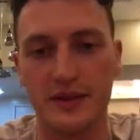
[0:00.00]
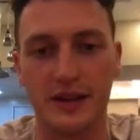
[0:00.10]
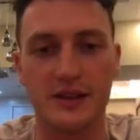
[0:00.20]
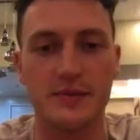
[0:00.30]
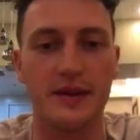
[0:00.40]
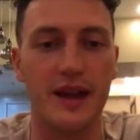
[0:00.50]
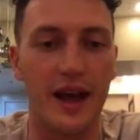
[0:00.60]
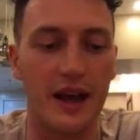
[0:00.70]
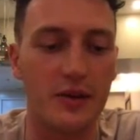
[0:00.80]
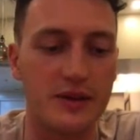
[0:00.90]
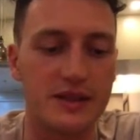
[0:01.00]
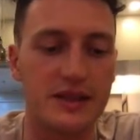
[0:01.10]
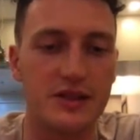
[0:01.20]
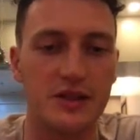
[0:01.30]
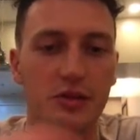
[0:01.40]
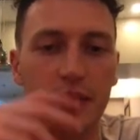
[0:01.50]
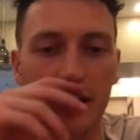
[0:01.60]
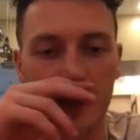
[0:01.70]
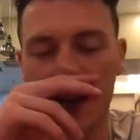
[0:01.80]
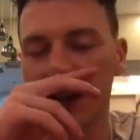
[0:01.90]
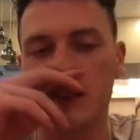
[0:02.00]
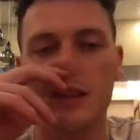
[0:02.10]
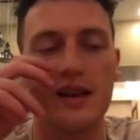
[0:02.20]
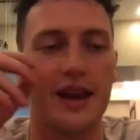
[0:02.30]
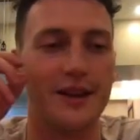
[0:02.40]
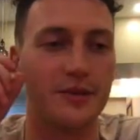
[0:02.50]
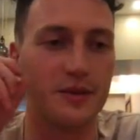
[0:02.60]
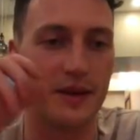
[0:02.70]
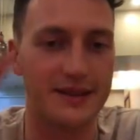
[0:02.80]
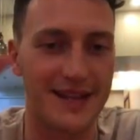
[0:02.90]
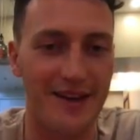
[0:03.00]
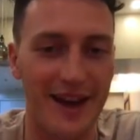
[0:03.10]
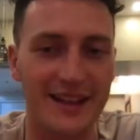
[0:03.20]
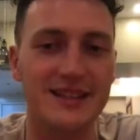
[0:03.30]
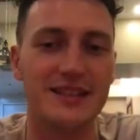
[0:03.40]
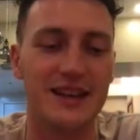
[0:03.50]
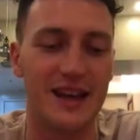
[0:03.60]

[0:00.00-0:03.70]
I could spend hours teaching you about ads and optimizing our ads,